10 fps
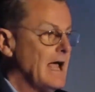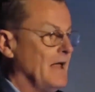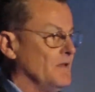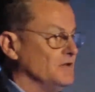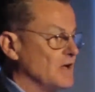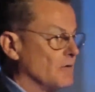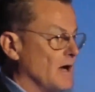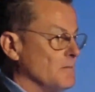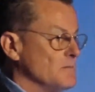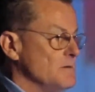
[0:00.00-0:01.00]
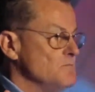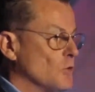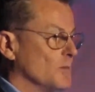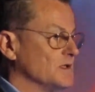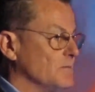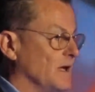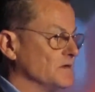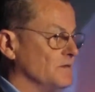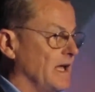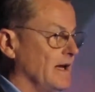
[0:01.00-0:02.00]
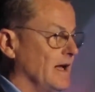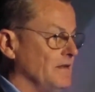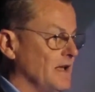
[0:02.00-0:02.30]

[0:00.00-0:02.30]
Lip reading: And they generate enormous amounts of data.